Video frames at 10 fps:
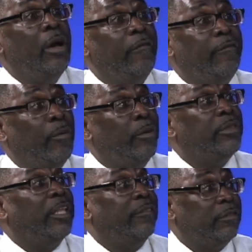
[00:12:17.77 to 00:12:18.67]
for
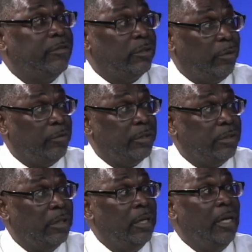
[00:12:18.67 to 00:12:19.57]
theft of
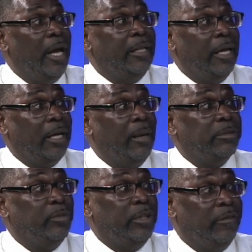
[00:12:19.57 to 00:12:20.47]
service. And that comes with